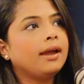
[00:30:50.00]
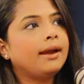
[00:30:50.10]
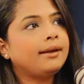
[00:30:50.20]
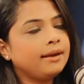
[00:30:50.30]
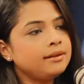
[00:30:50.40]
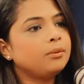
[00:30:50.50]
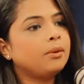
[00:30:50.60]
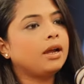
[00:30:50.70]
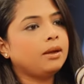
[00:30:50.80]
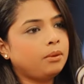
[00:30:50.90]
It is a
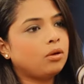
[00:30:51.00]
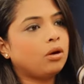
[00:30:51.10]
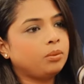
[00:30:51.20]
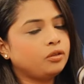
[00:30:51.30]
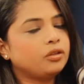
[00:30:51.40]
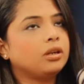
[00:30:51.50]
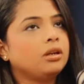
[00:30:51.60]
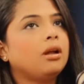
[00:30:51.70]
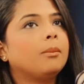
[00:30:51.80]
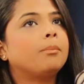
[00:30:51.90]
viable
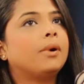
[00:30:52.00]
option,